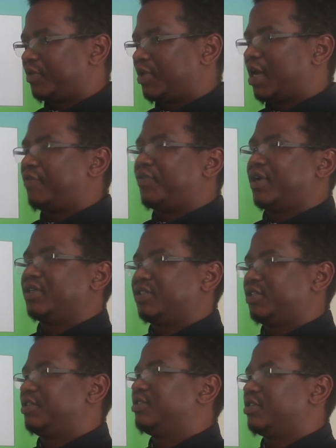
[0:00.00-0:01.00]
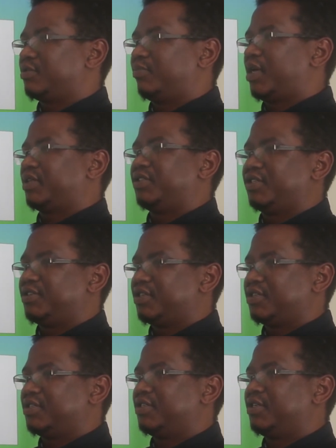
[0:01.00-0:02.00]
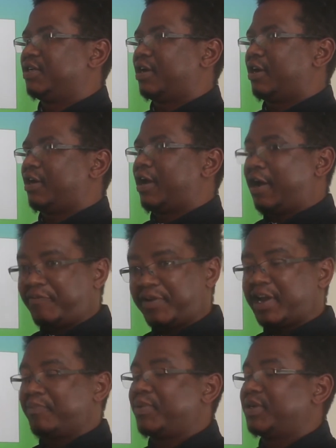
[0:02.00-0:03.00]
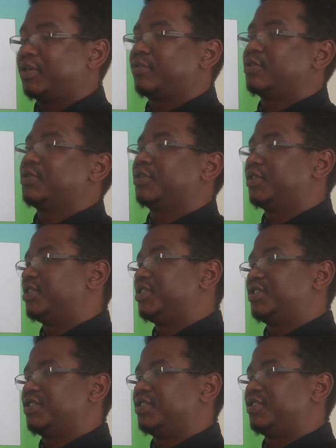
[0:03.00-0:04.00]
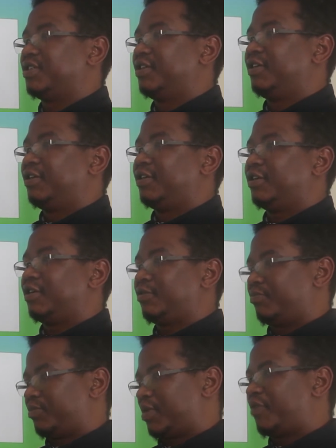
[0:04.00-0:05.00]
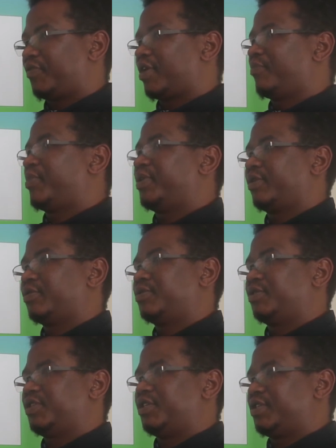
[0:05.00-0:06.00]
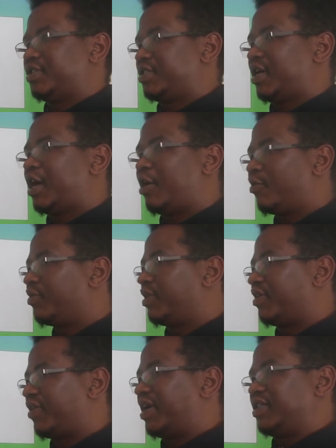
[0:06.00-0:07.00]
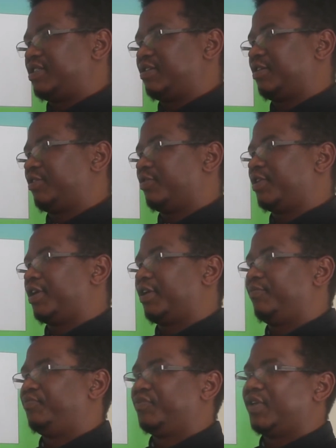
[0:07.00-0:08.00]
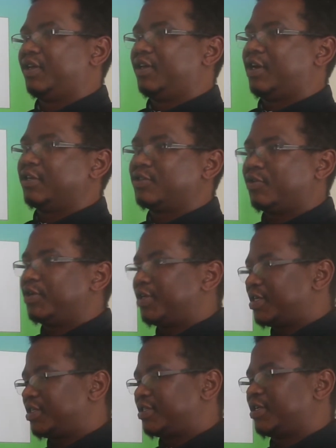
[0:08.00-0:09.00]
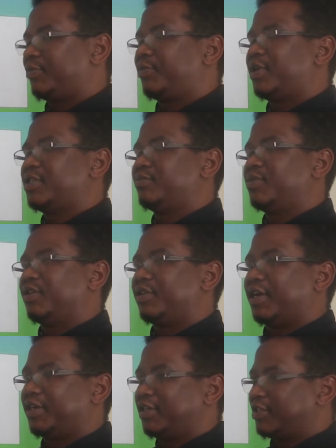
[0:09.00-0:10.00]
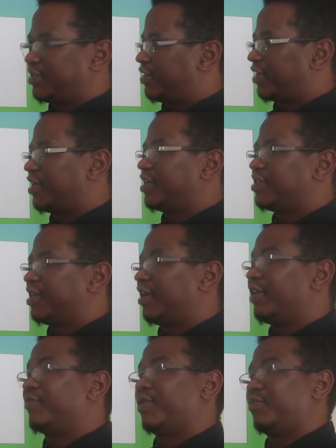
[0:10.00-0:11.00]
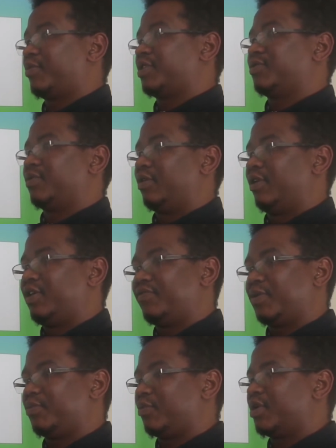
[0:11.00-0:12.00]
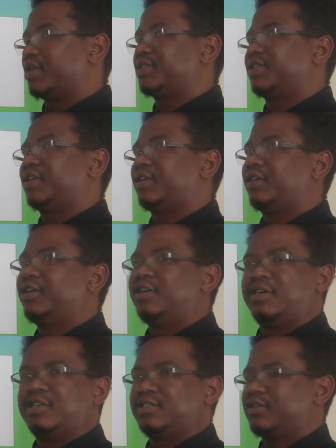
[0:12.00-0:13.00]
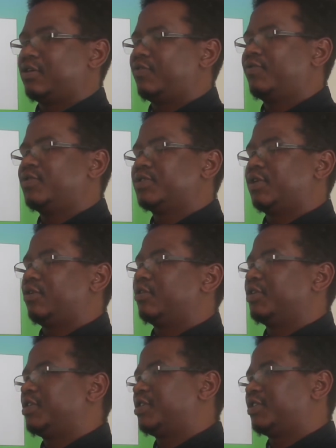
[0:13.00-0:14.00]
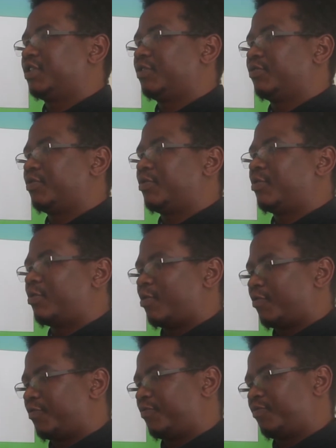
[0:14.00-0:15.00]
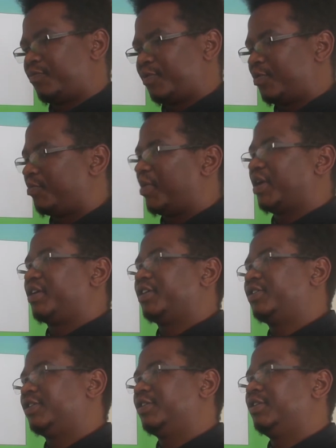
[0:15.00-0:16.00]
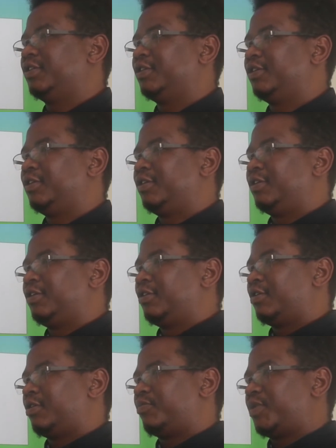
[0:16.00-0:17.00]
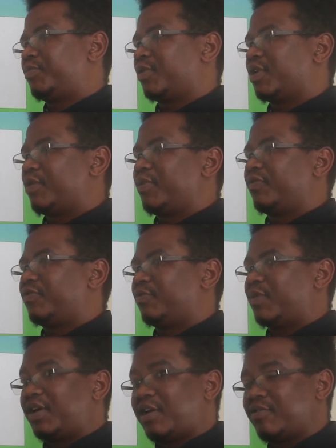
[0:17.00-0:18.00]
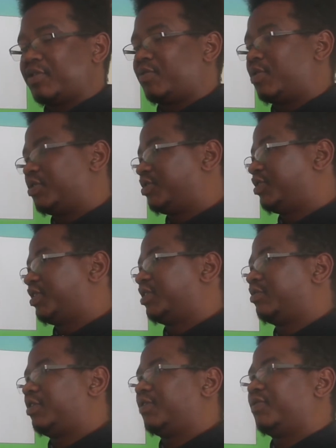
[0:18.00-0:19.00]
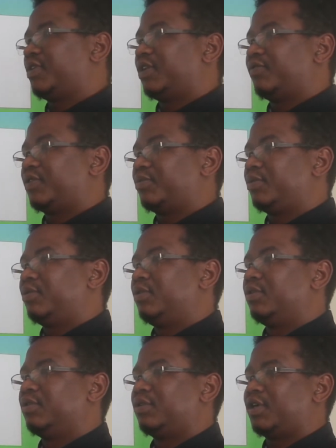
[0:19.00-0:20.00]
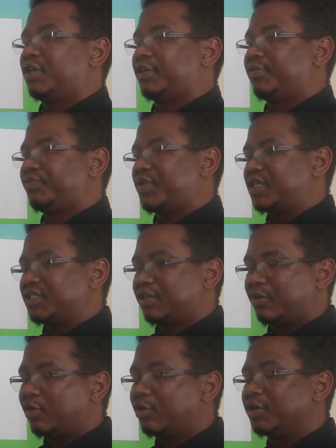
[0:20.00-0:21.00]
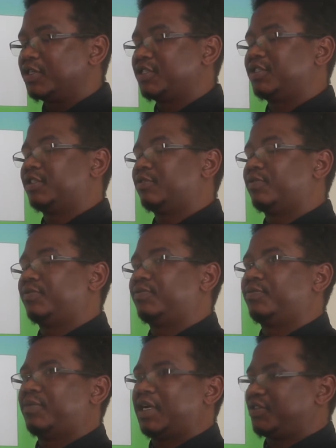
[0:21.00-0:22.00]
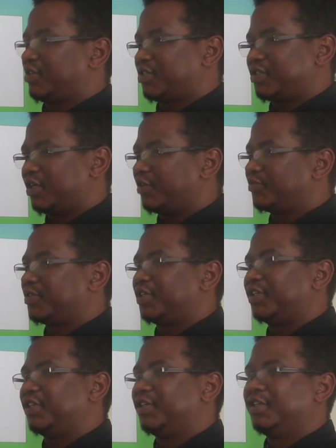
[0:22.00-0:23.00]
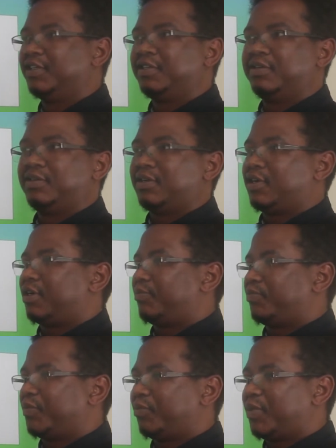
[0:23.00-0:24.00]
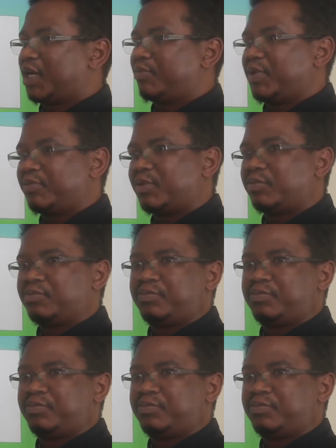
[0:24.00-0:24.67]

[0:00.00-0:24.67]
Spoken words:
African churches, Black churches African Pentecostal Christians, African Pentecostal churches are on the rise in the UK. And so it doesn't surprise me that it's the case in Liverpool as well. Liverpool has, of course, a long history of migration. People coming from around the world really to live in Liverpool. Has a long history of actually slave trade. Black people